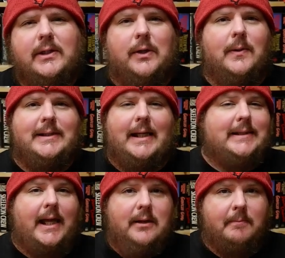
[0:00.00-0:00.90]
So once I
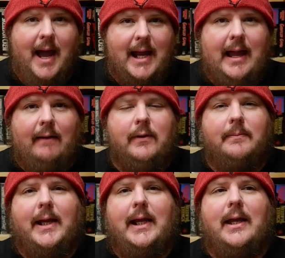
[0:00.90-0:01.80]
say goodbye to
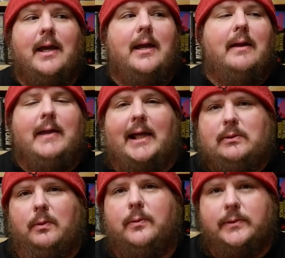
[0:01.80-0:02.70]
everybody,
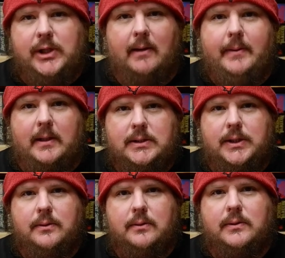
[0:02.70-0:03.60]
that's when we'll jump
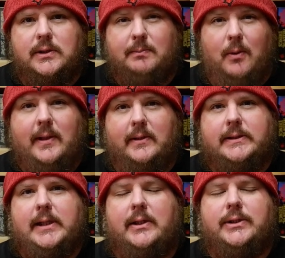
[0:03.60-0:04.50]
into the spoiler
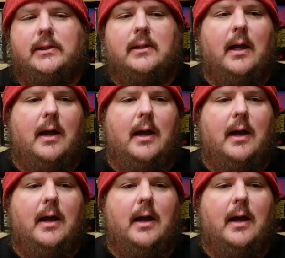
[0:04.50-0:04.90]
section.